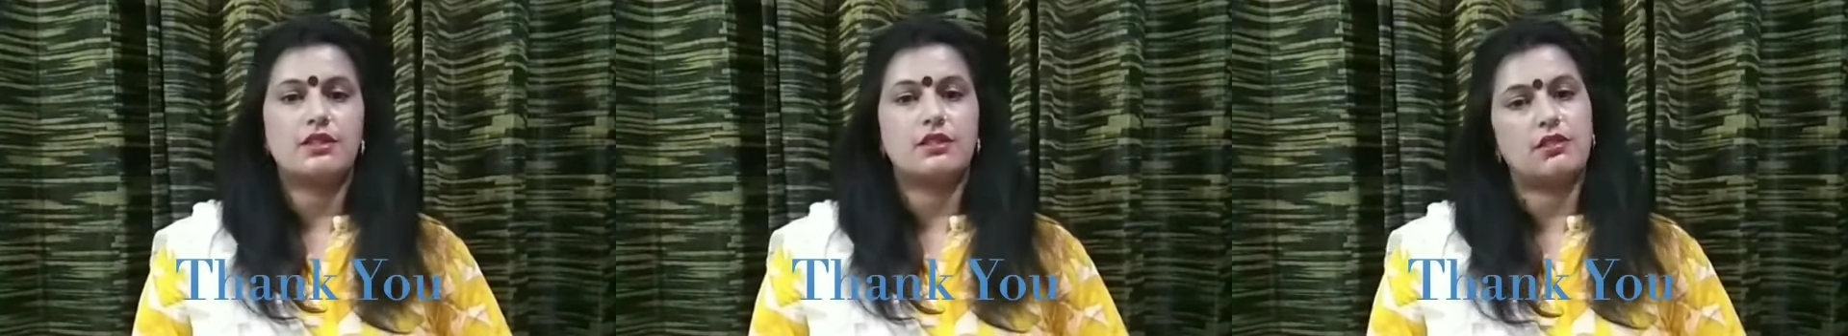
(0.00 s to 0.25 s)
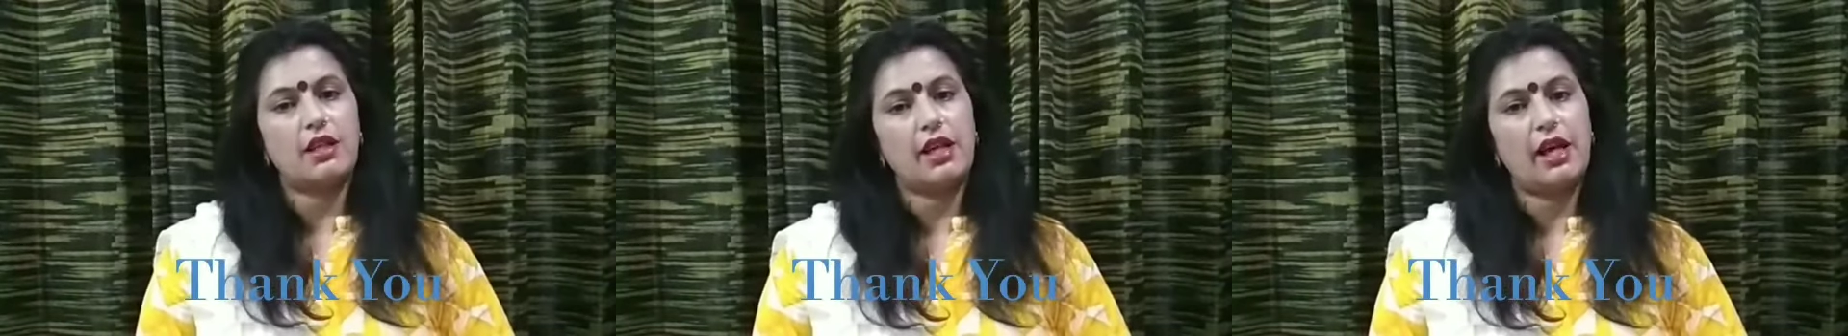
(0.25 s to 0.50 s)

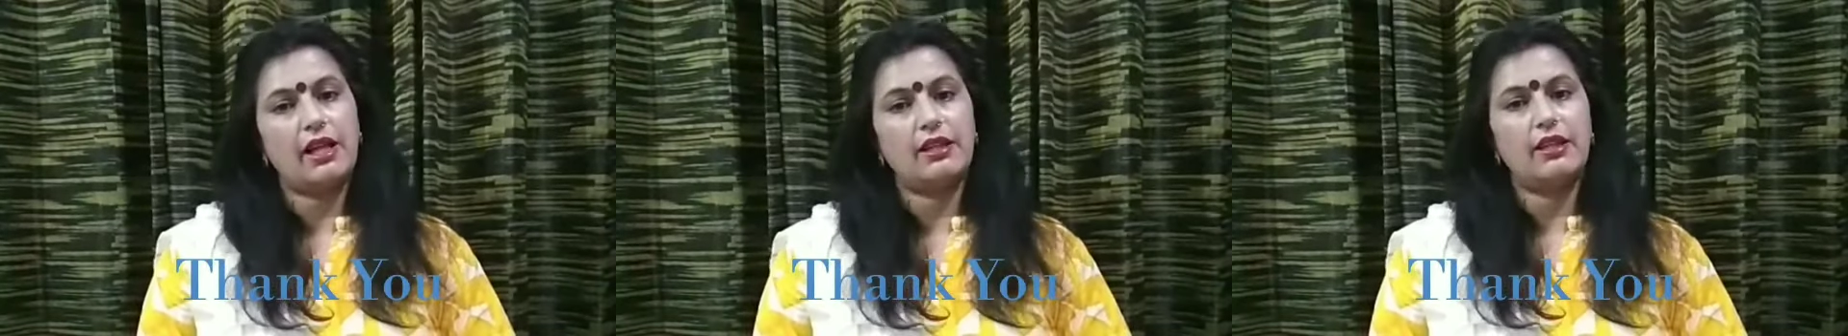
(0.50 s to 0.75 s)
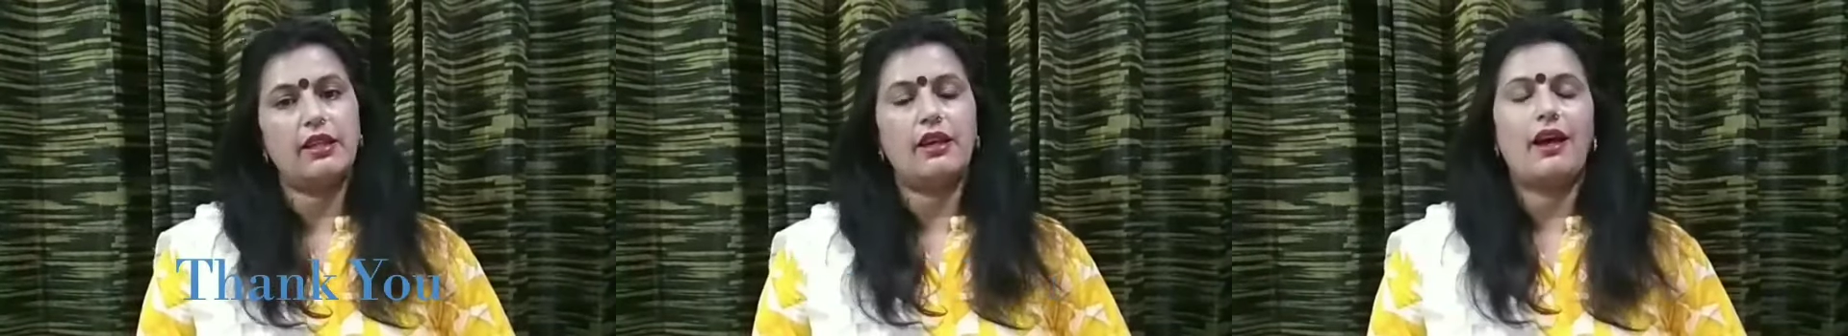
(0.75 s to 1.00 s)
stay
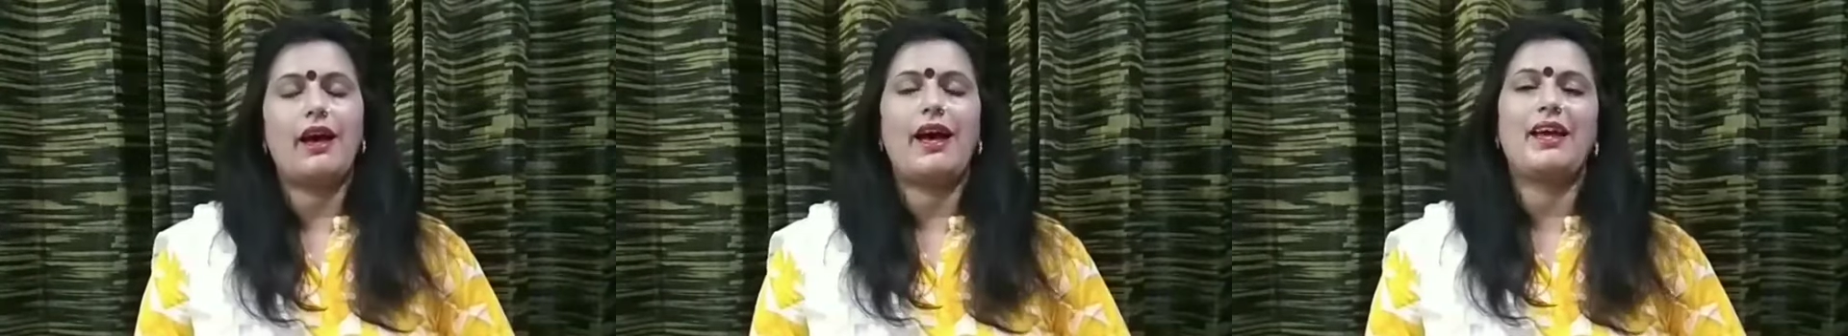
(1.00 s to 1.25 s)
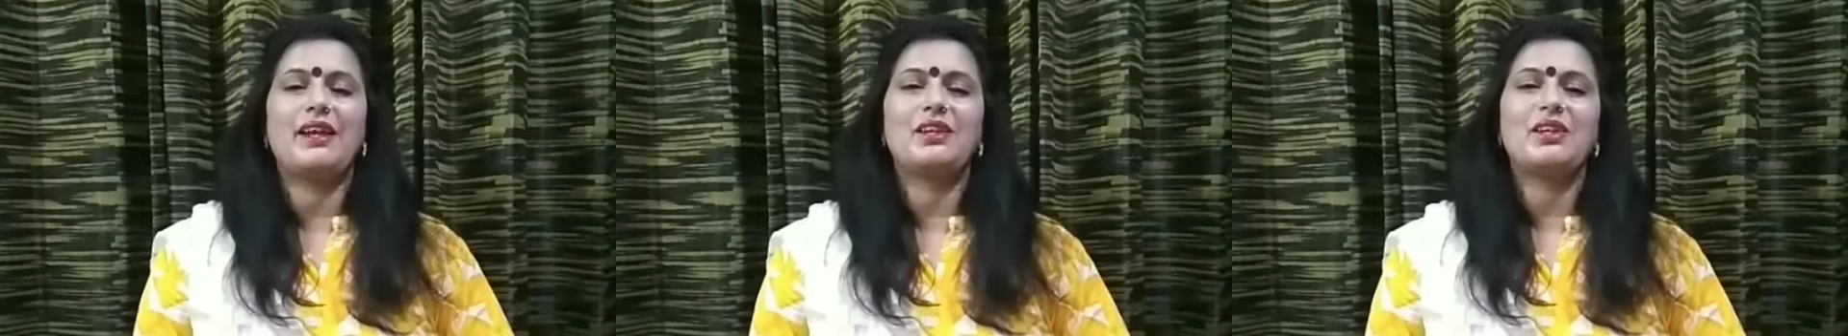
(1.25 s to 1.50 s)
healthy,
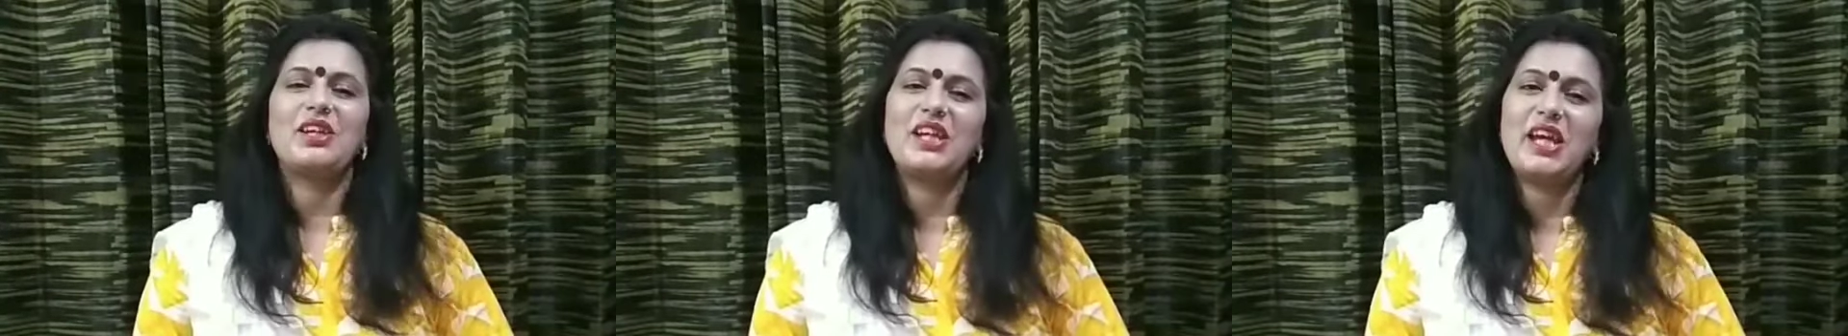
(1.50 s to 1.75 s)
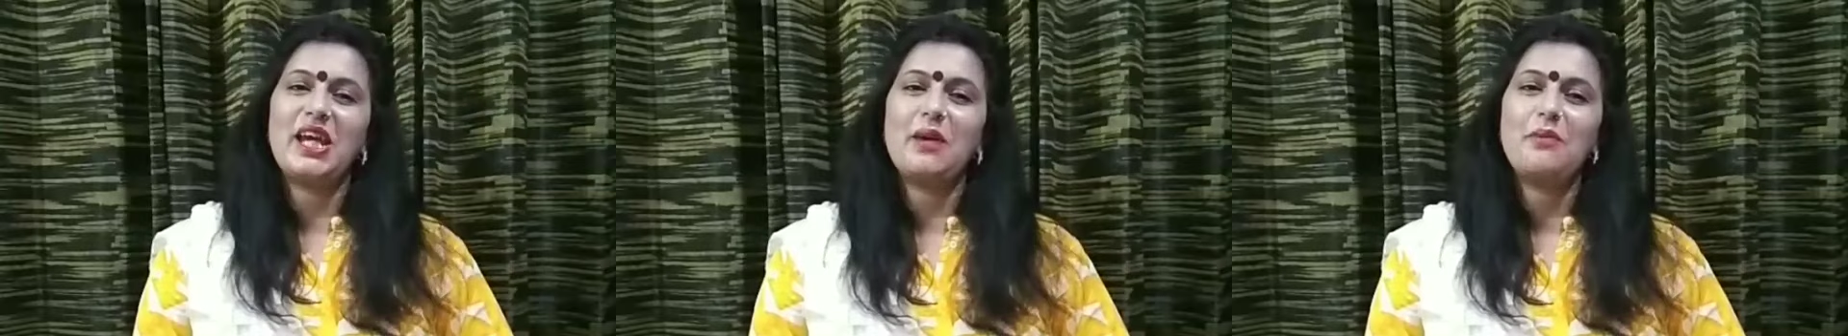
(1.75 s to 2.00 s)
and
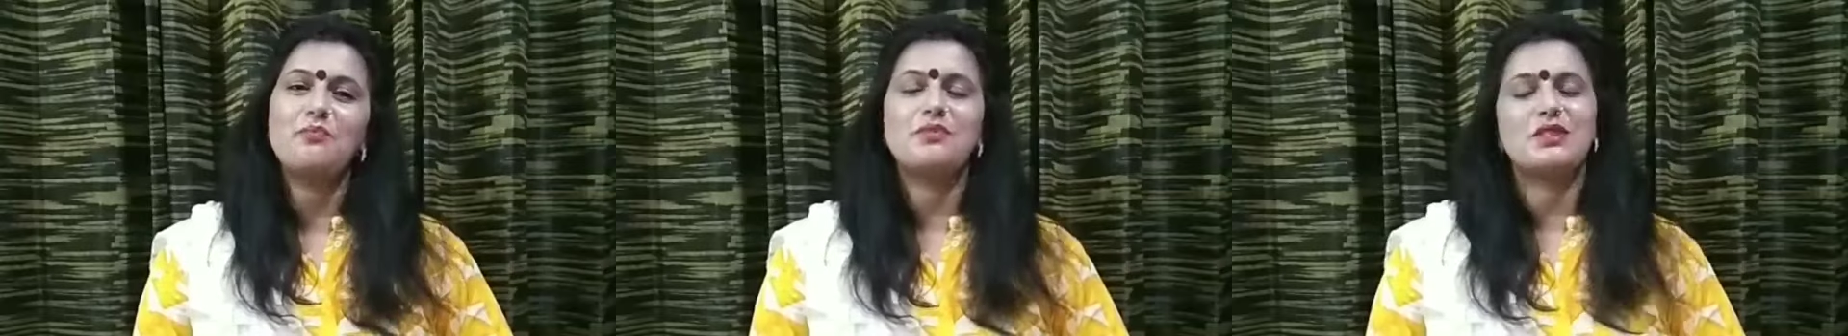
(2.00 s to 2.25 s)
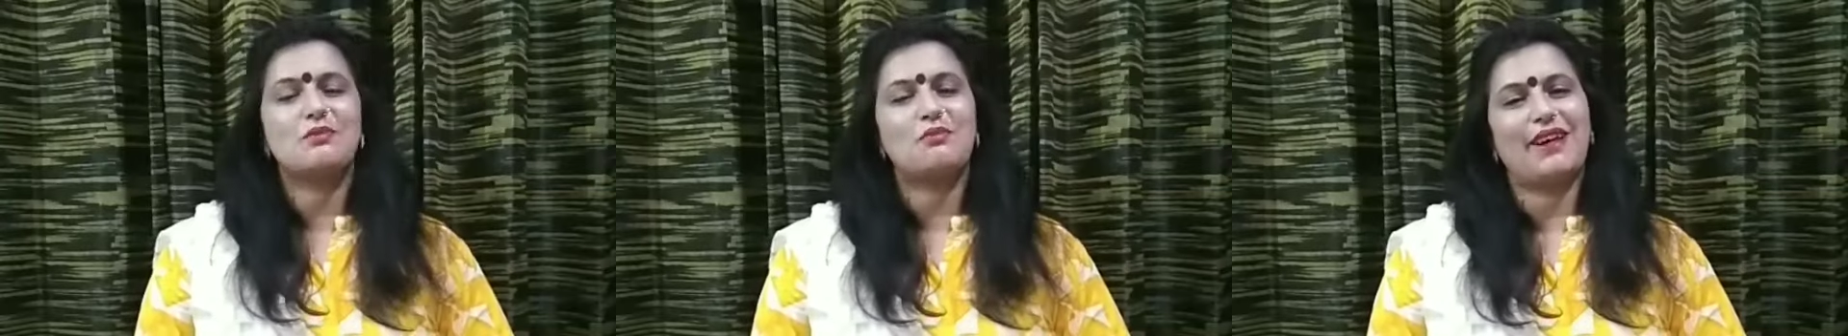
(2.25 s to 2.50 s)

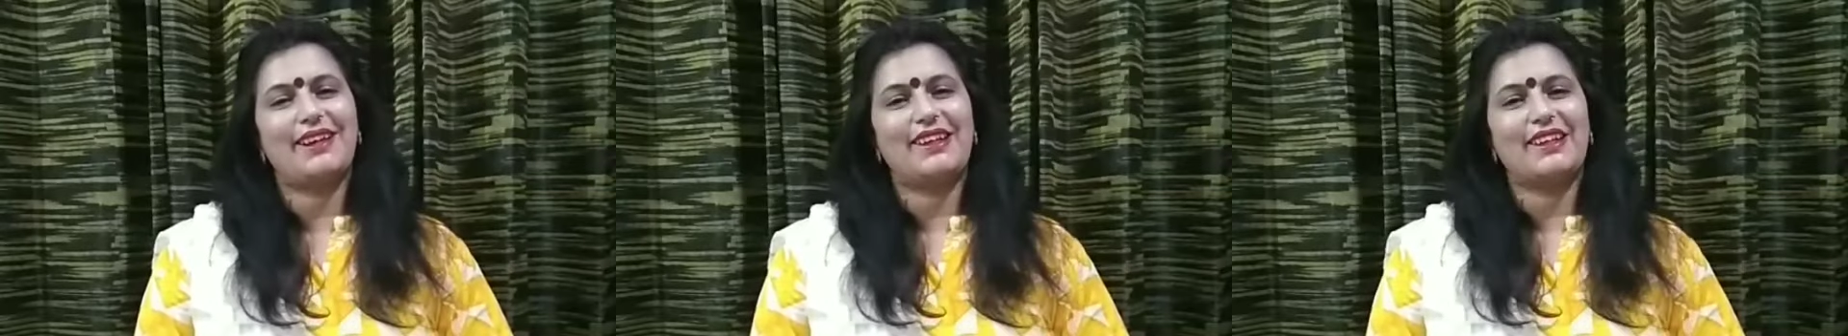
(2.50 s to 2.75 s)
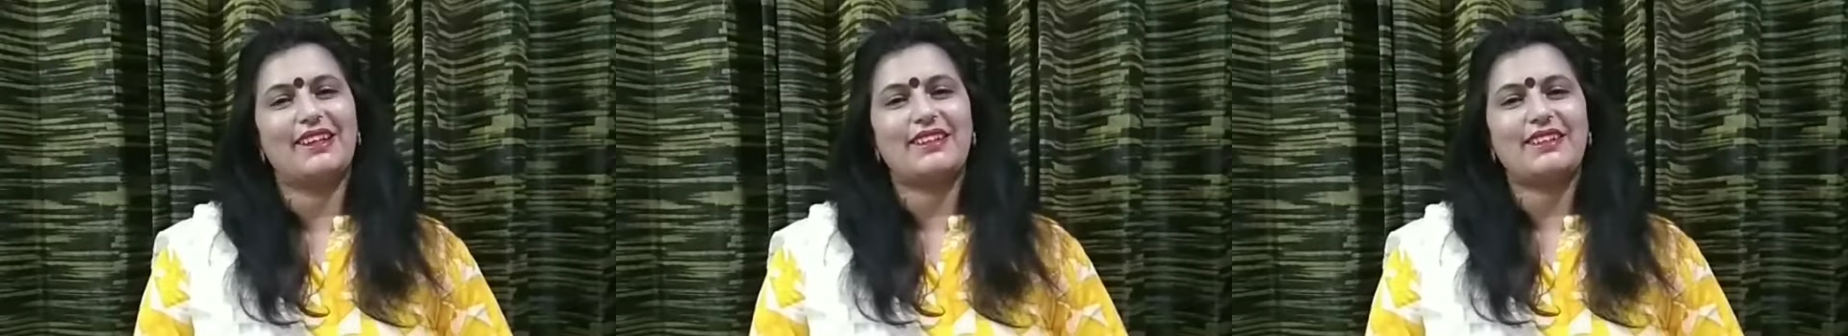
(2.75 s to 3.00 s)
keep smiling.